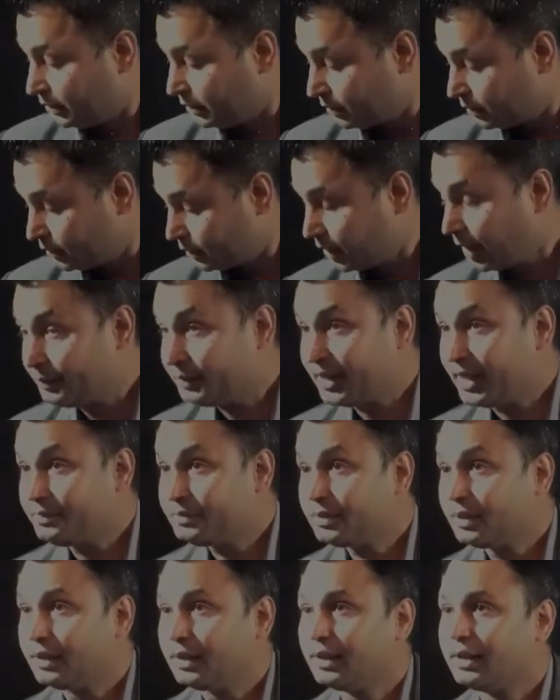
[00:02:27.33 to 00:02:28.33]

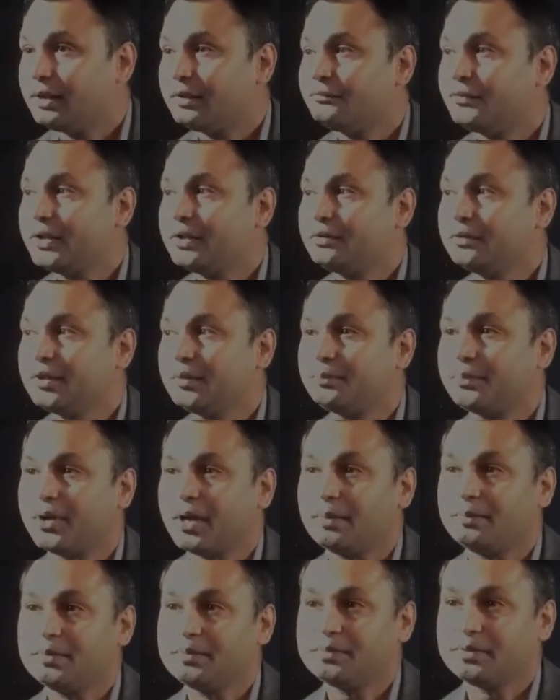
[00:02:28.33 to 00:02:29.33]
Sometimes when the
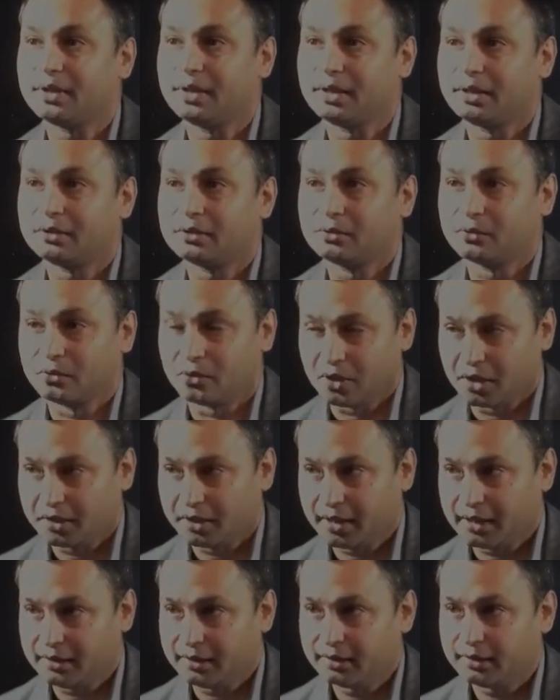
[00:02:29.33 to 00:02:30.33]
problems are
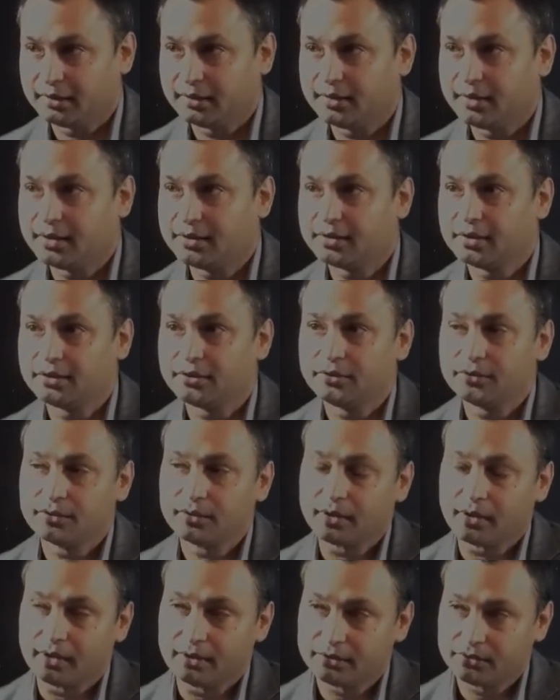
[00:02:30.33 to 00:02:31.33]
quadratic in nature, you
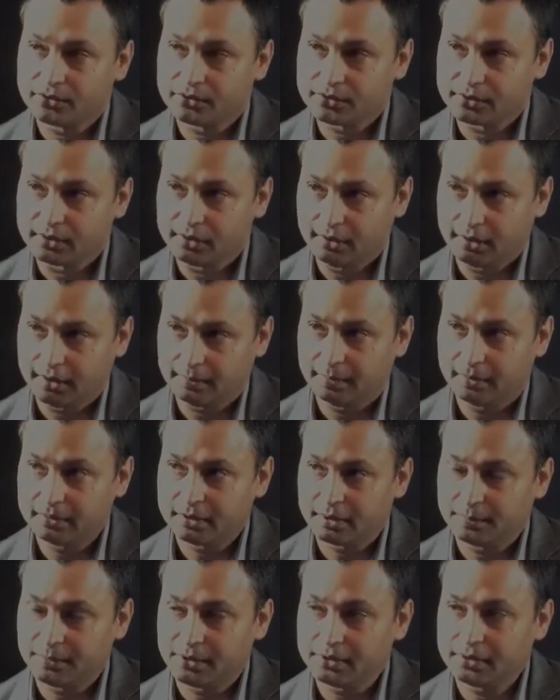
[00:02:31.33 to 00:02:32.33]
will also see double
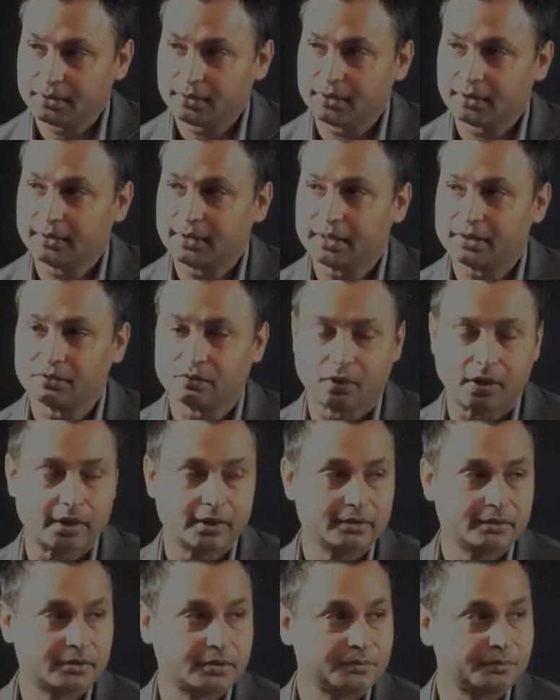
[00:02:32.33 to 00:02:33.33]
summation, and that's why
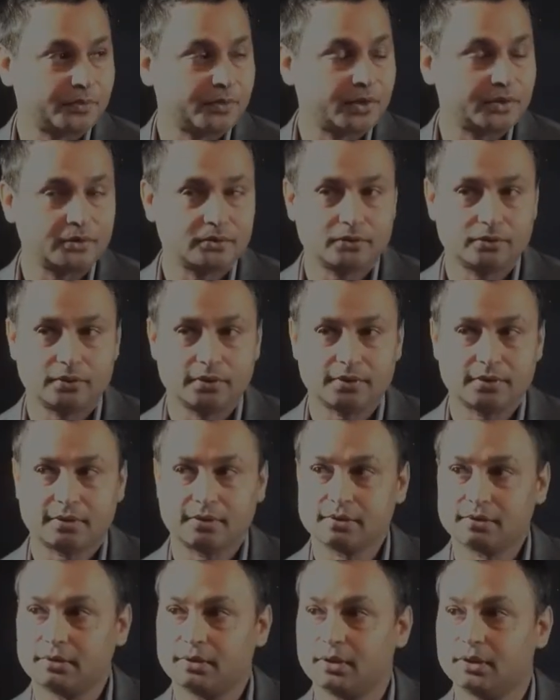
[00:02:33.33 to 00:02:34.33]
it's important to
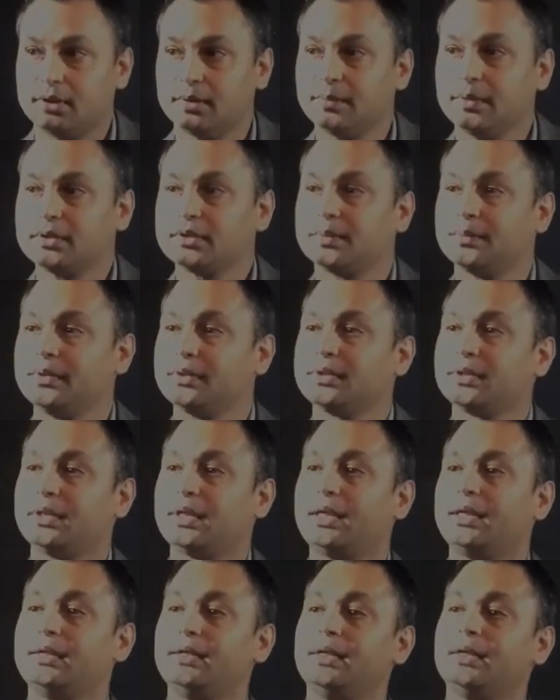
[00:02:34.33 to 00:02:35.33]
discuss the double summation
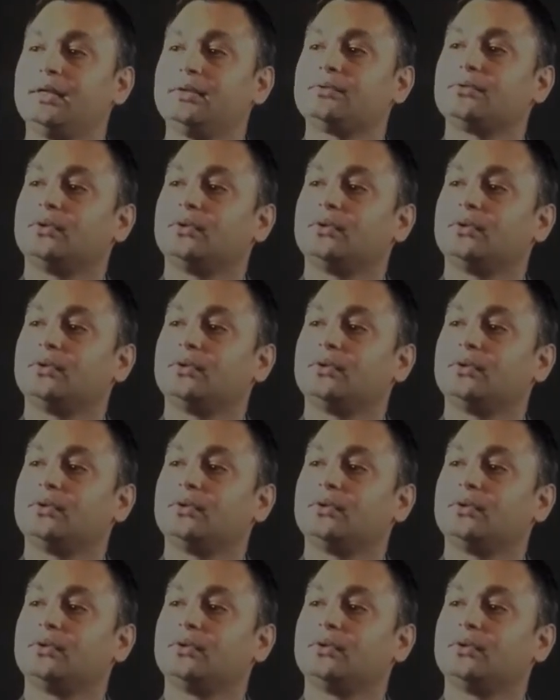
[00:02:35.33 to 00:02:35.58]
idea.